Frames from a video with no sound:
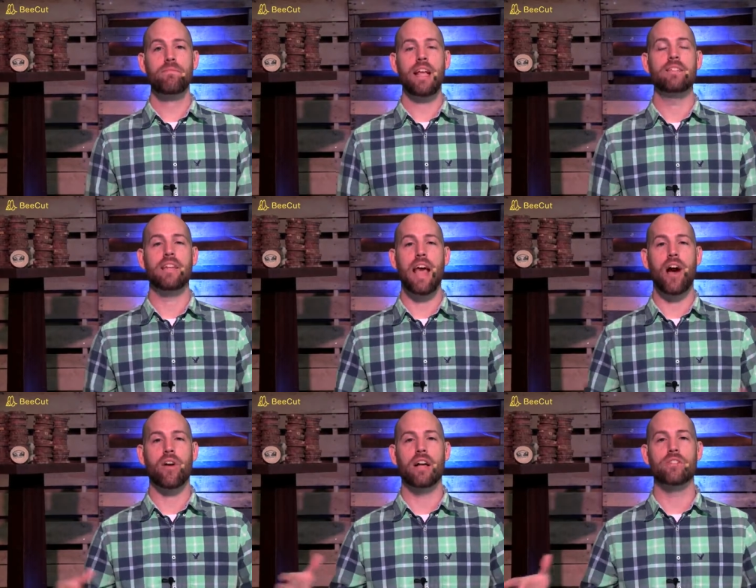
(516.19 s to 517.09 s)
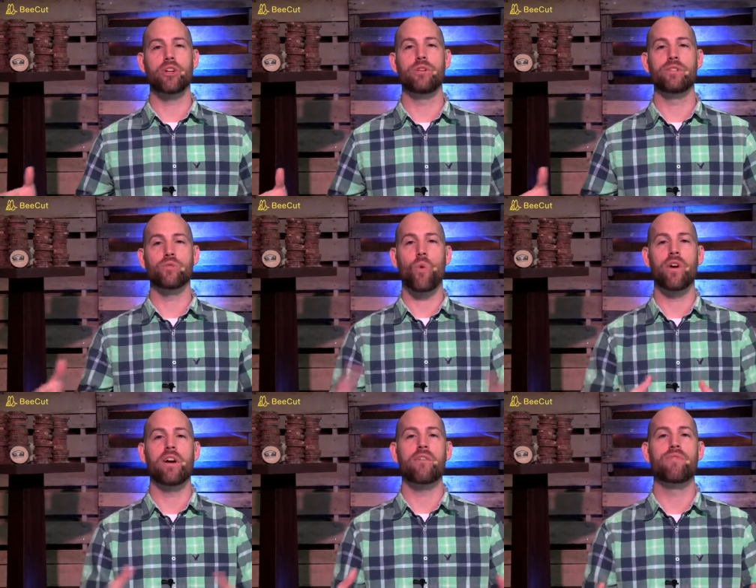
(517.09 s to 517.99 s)
and see how God's going to use these
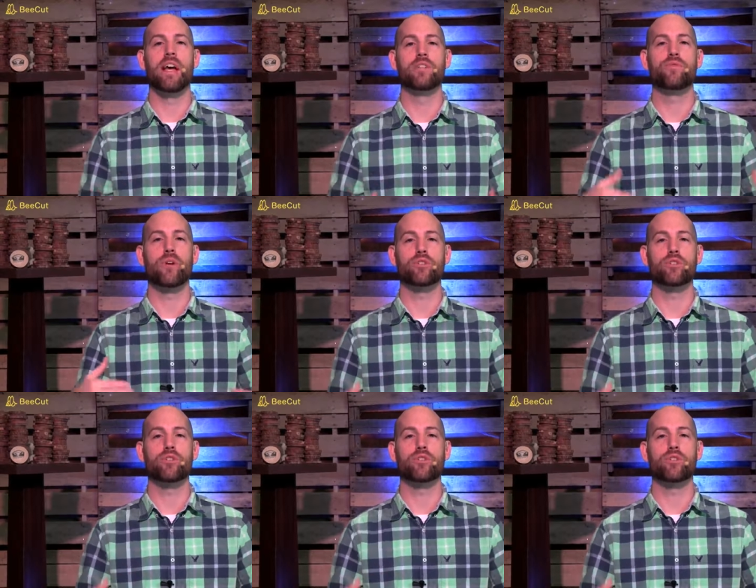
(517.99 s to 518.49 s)
ordinary events for